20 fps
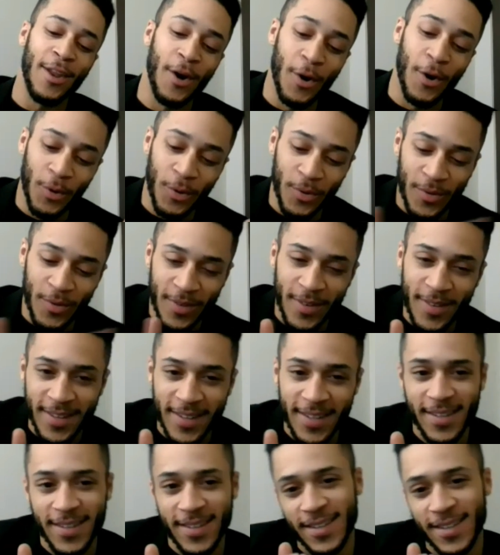note,
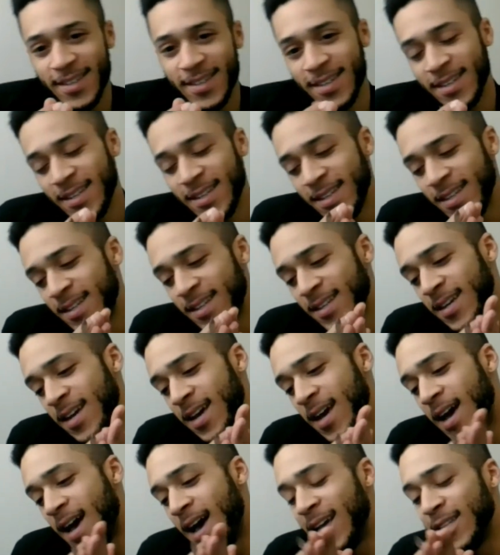
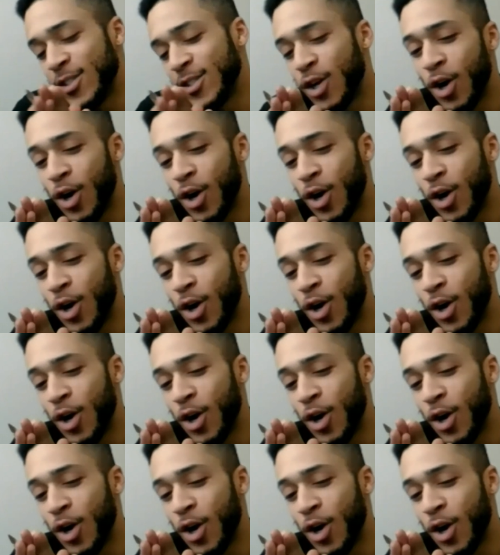as